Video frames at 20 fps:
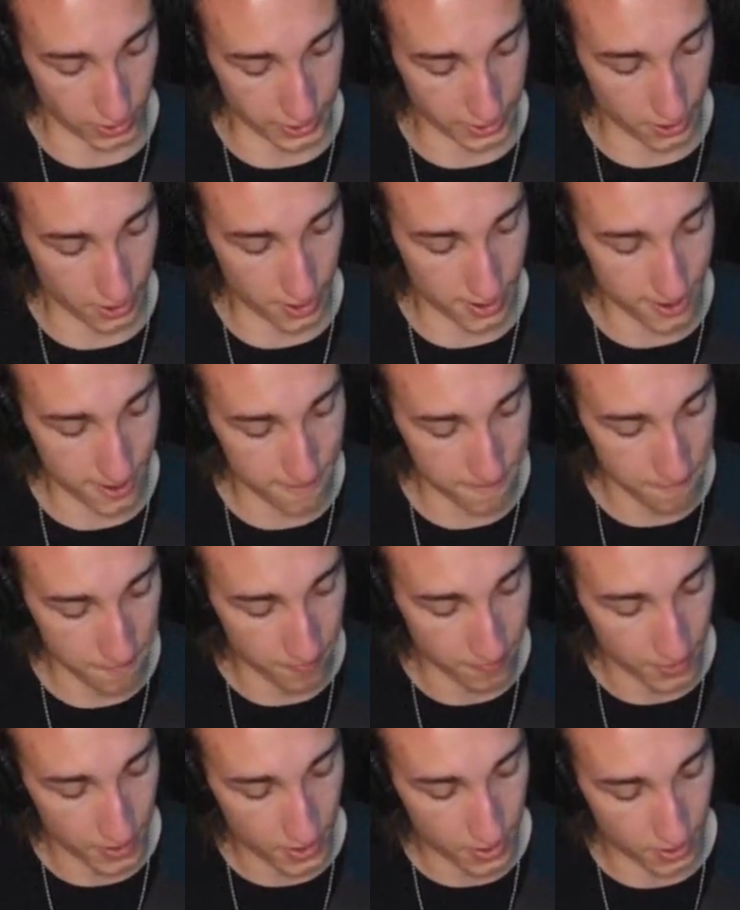little lick
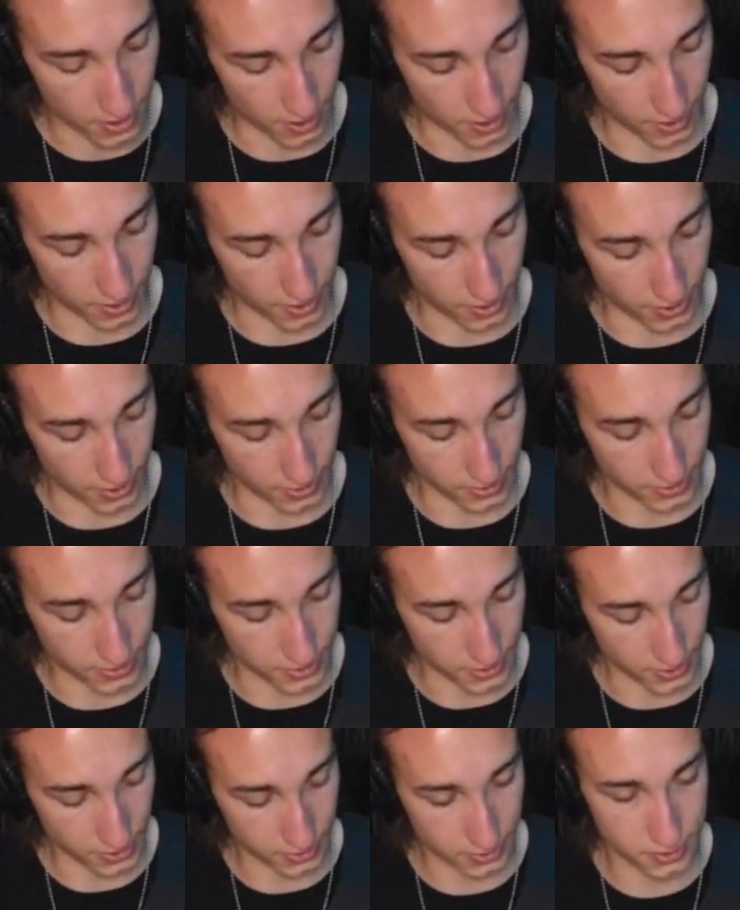here,
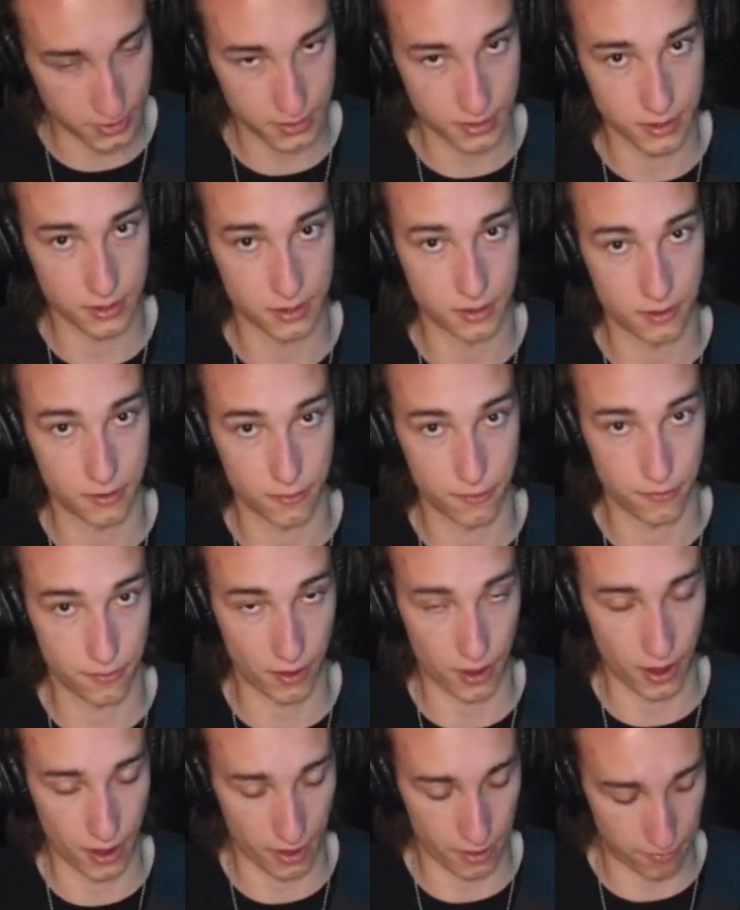6,
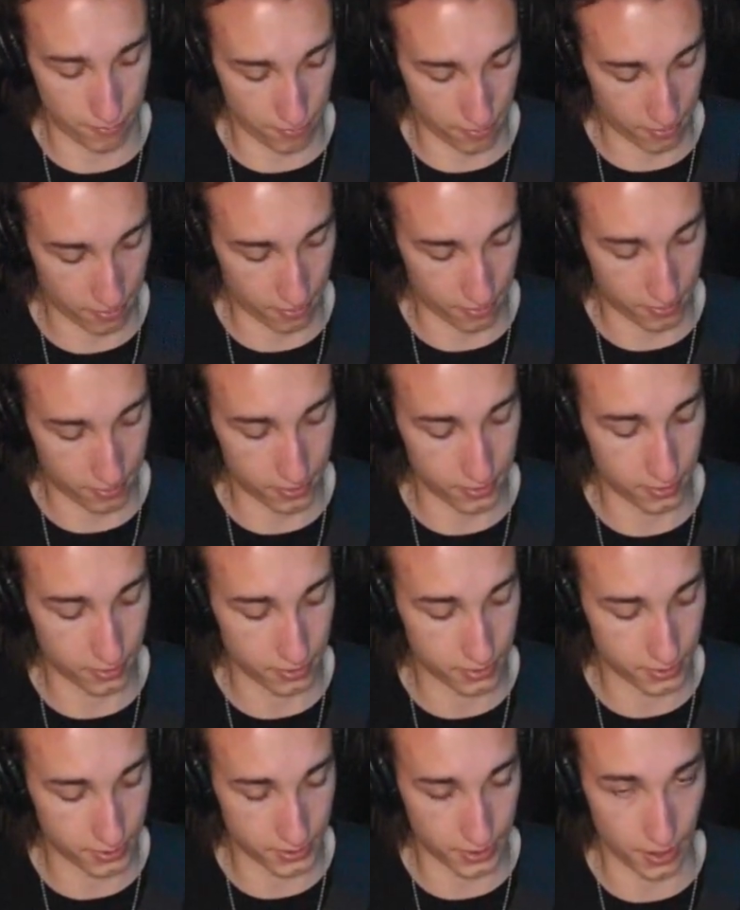5,
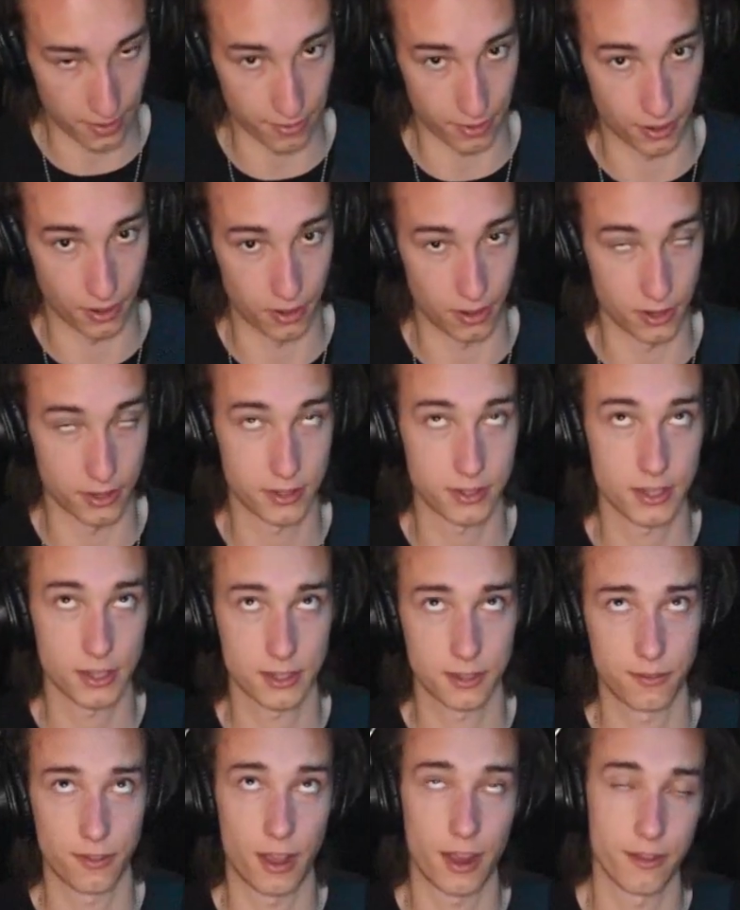7,
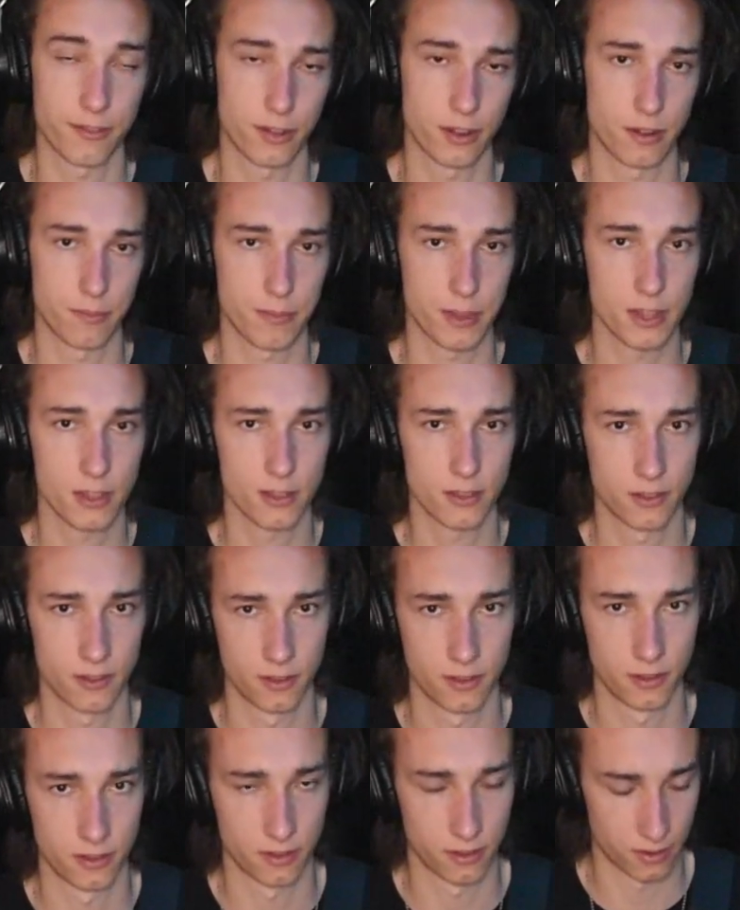6, 5 on the B,
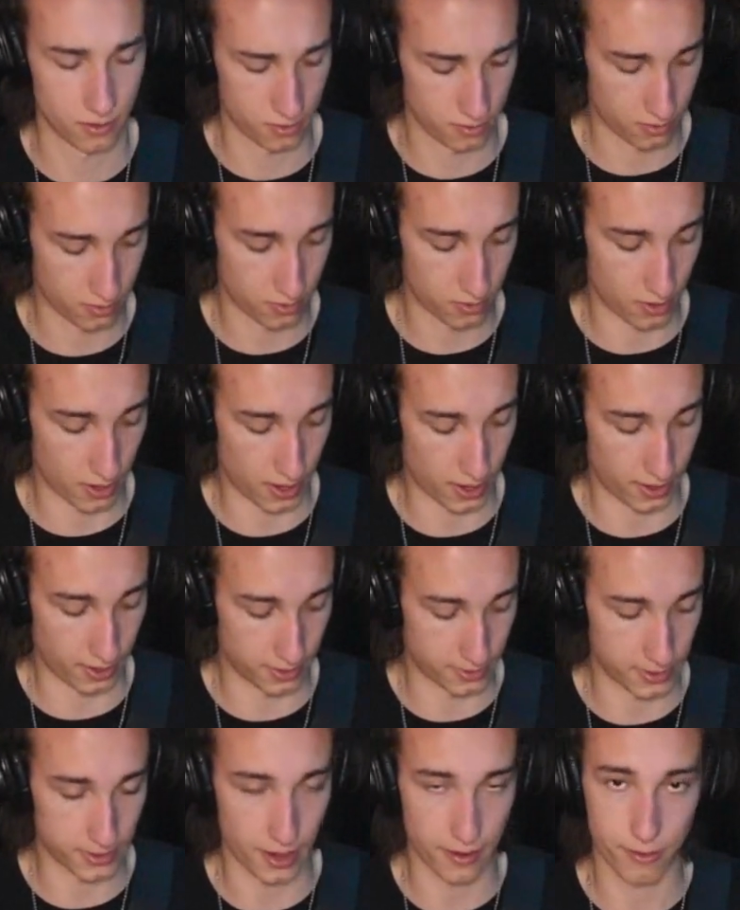
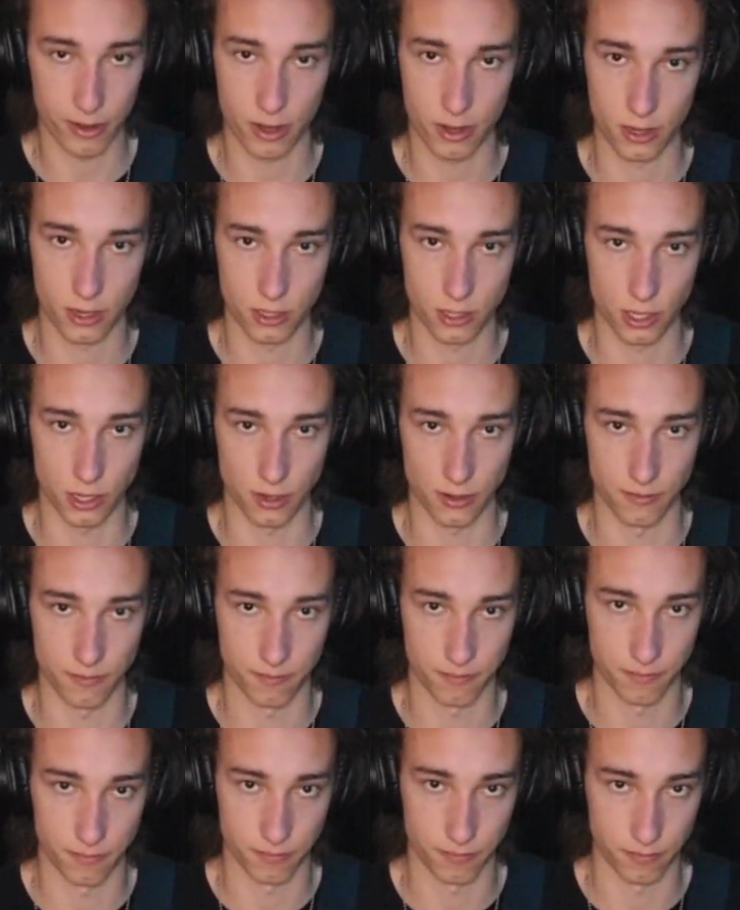and then 7 on the
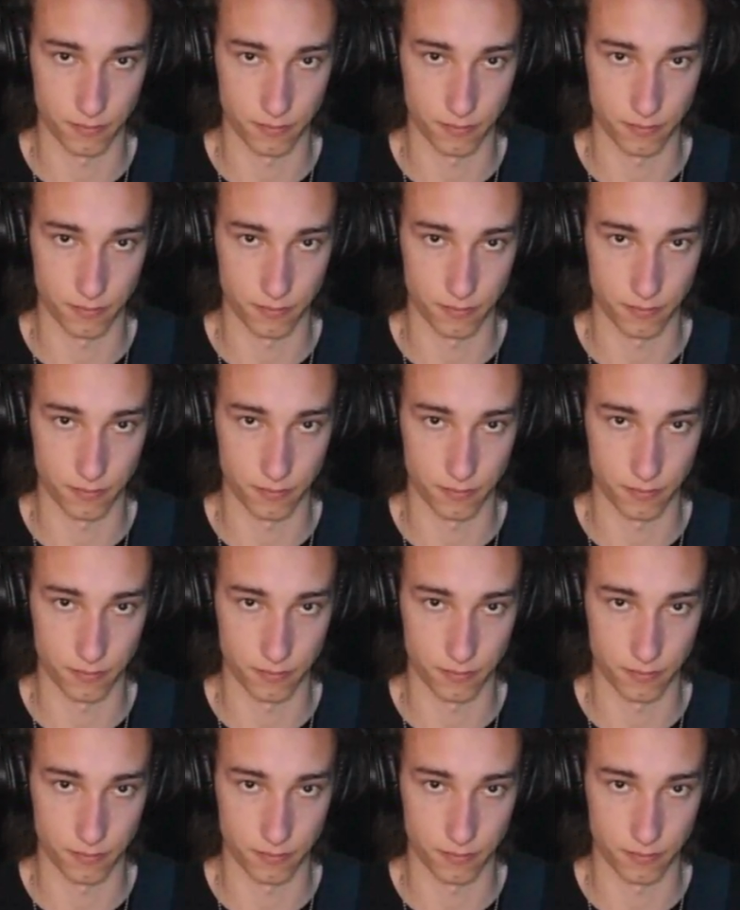G.